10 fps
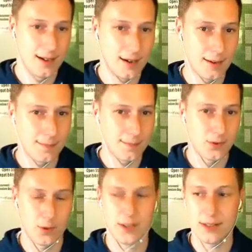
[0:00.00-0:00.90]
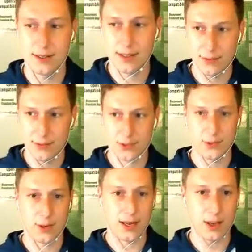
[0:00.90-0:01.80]
So I didn't have to do any
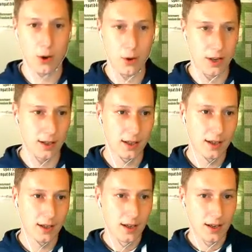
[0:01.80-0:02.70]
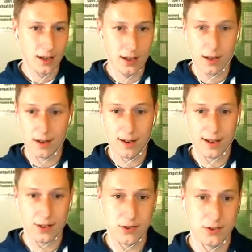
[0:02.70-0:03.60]
coding. I could
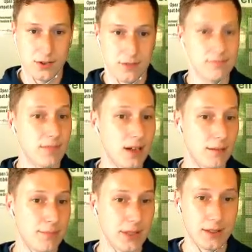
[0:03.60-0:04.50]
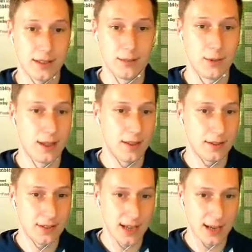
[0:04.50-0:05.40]
just build it with the
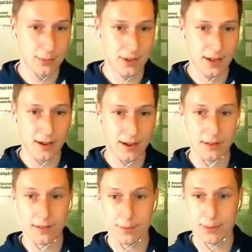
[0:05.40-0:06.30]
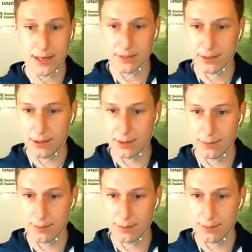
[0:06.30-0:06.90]
tabs there, the breadcrumb.